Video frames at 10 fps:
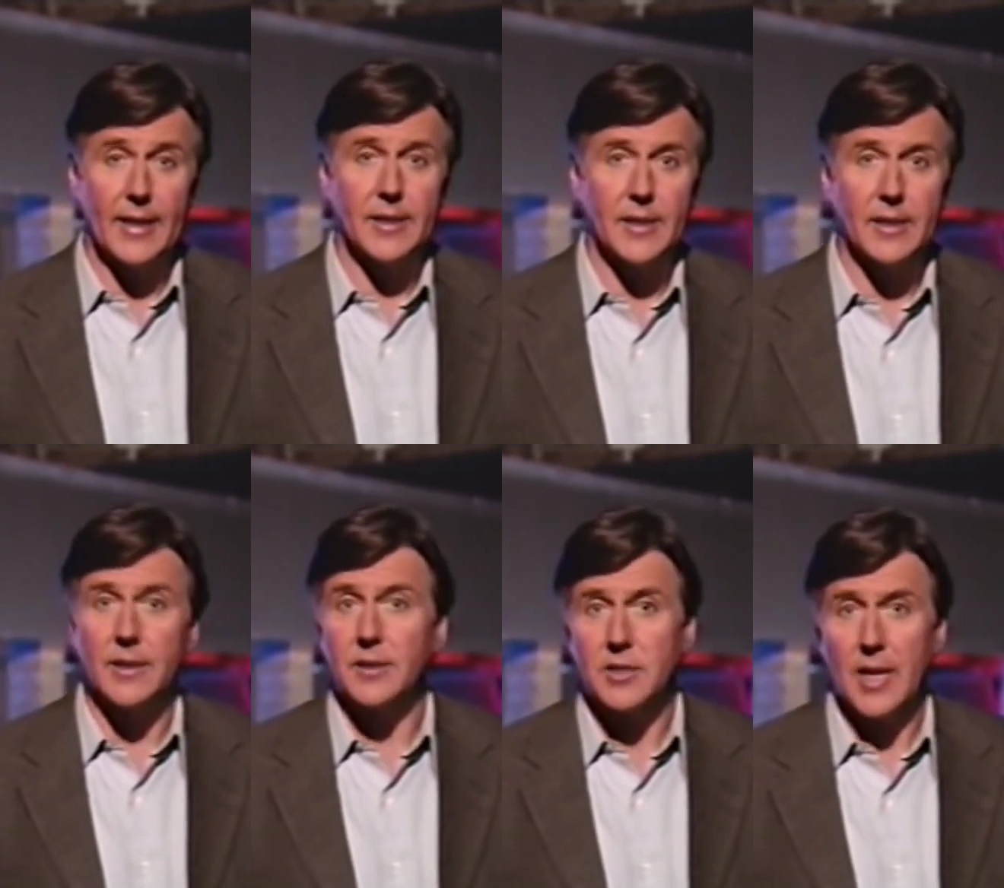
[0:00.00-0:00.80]
they
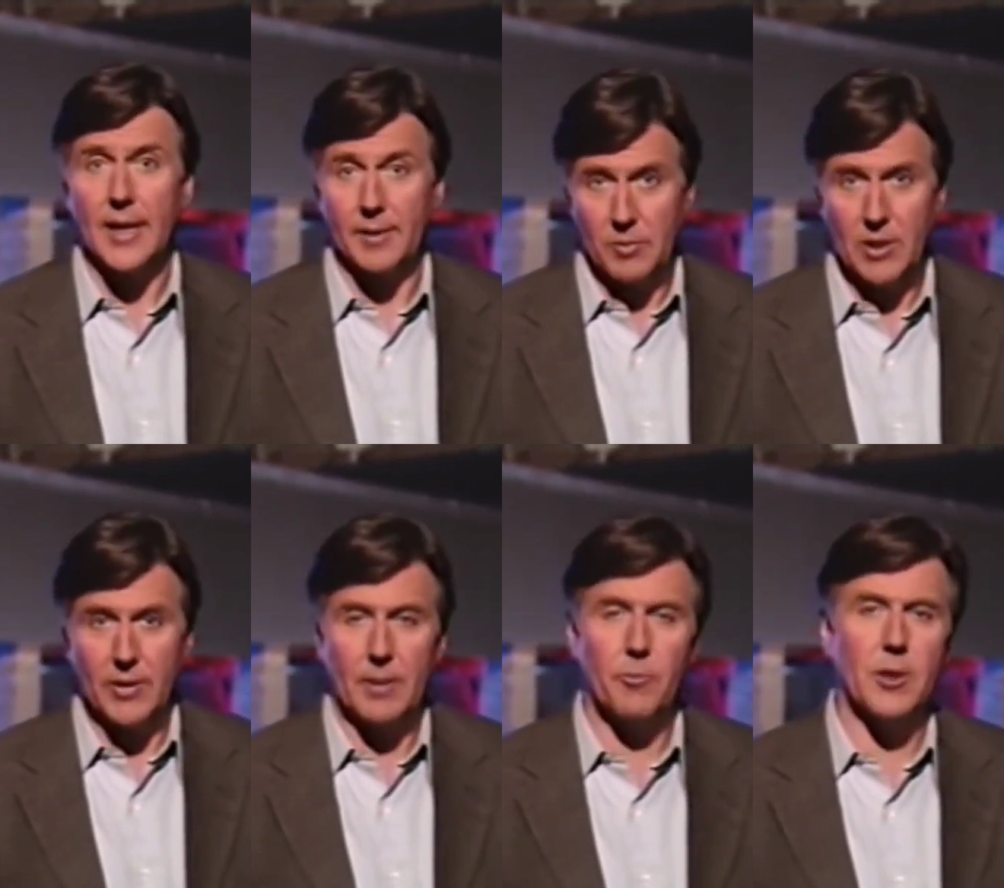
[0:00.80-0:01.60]
conducted a study,
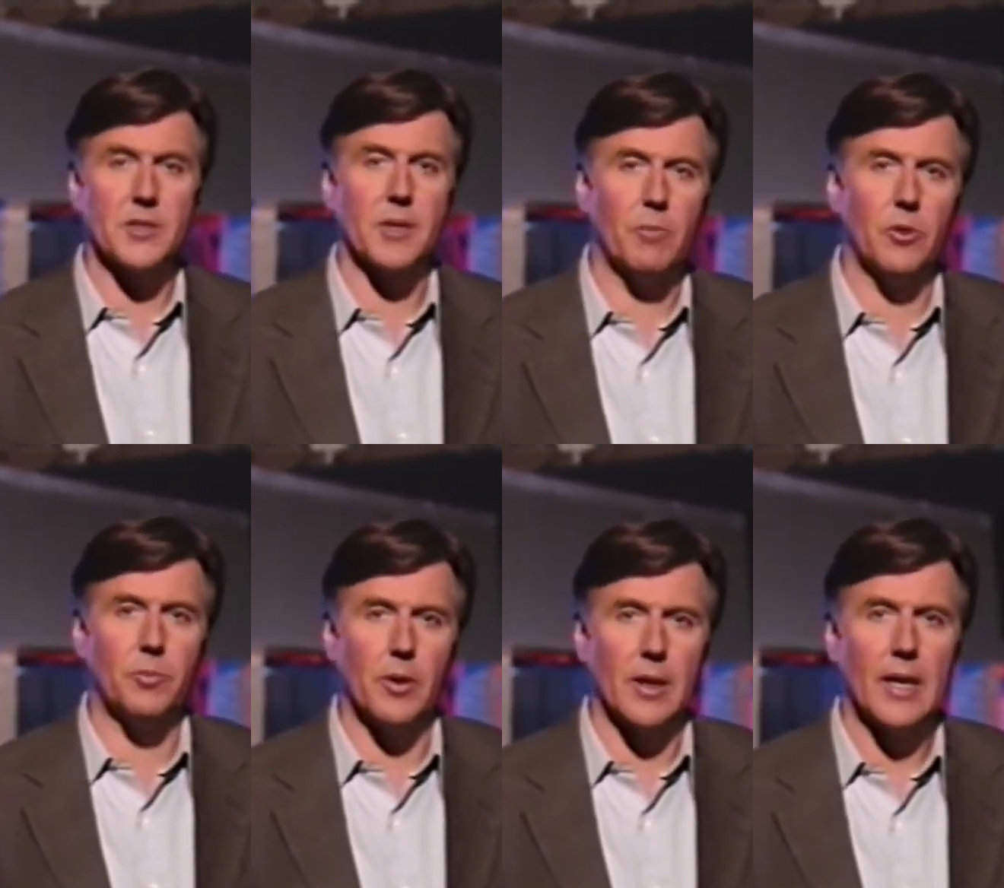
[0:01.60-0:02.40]
codenamed Project Blue
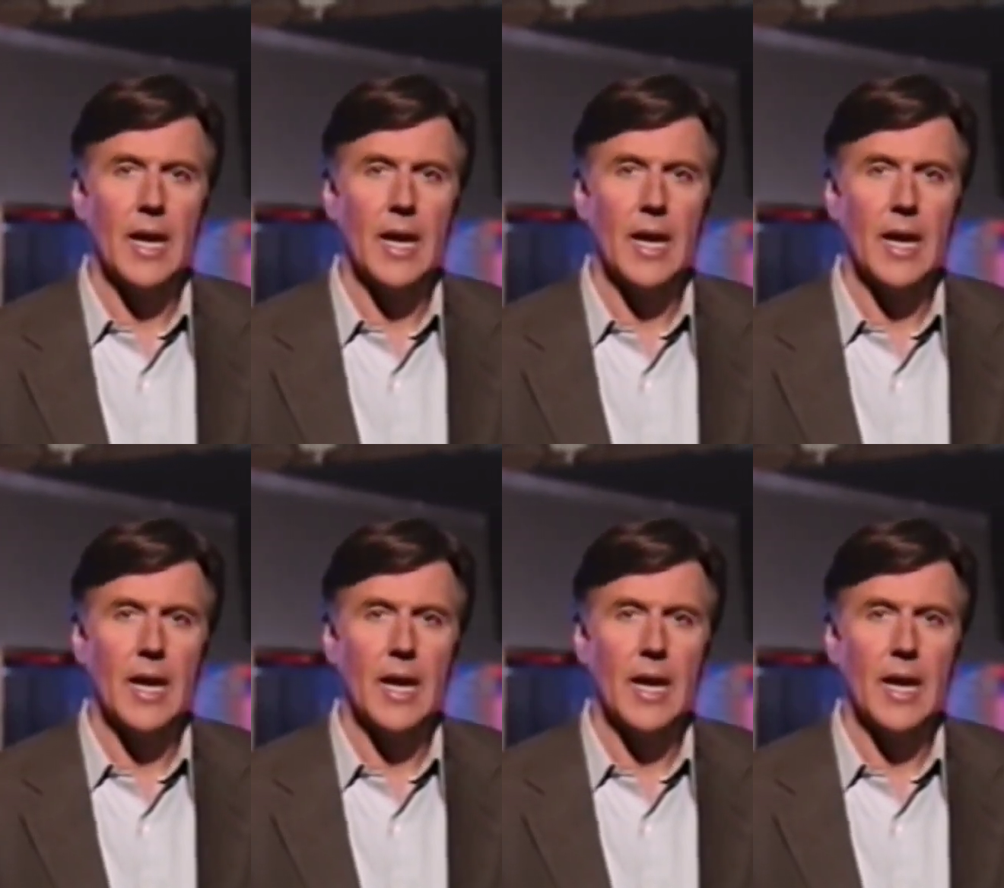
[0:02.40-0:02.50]
Book.